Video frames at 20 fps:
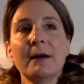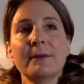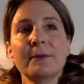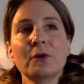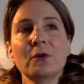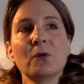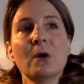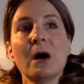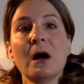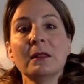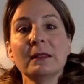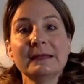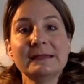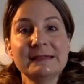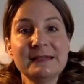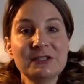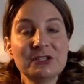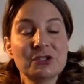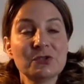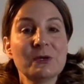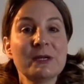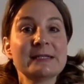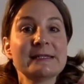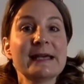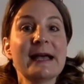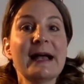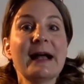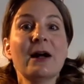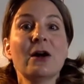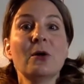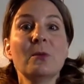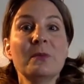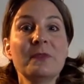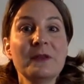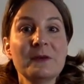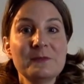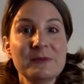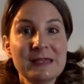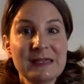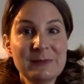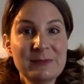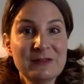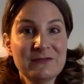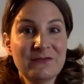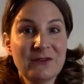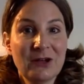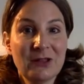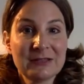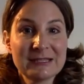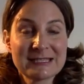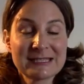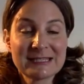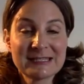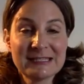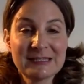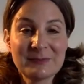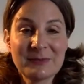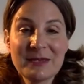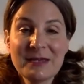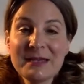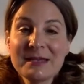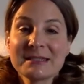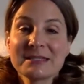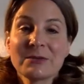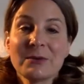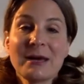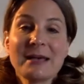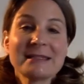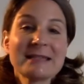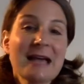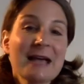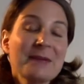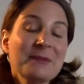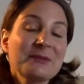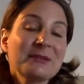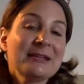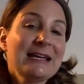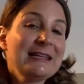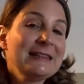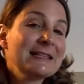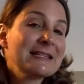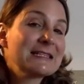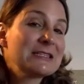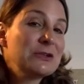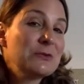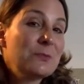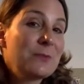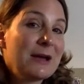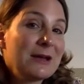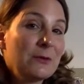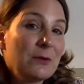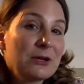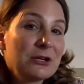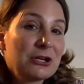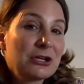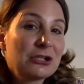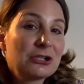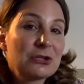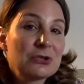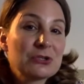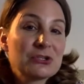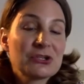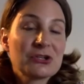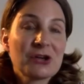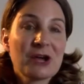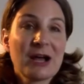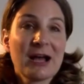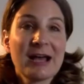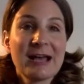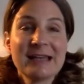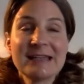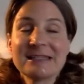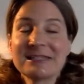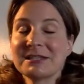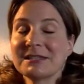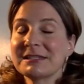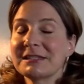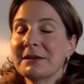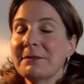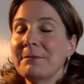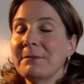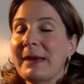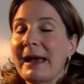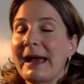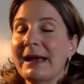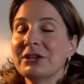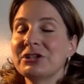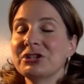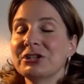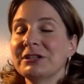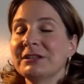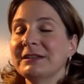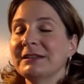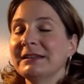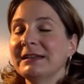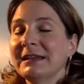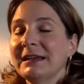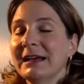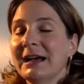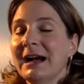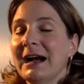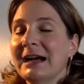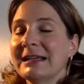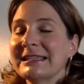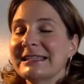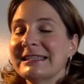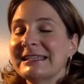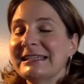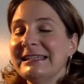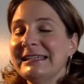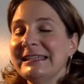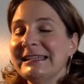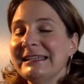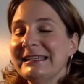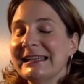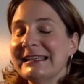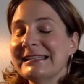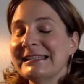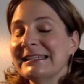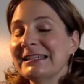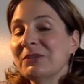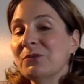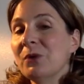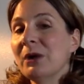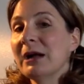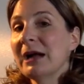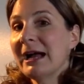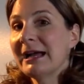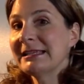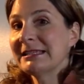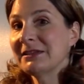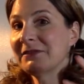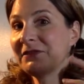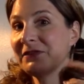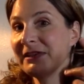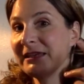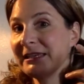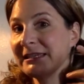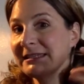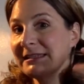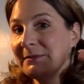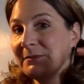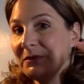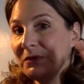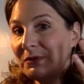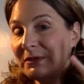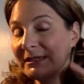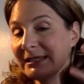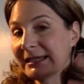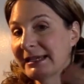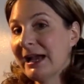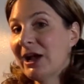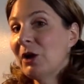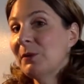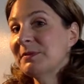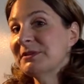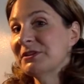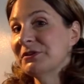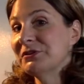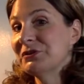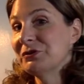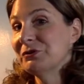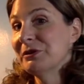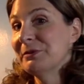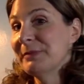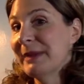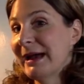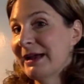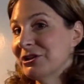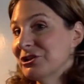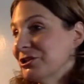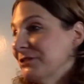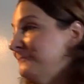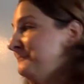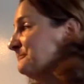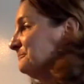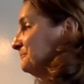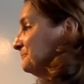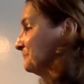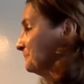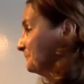quality to it to help the baby fall asleep. So as I'm playing this, you might want to close your eyes, just imagine a scene and see what kinds of things the music helps you to imagine.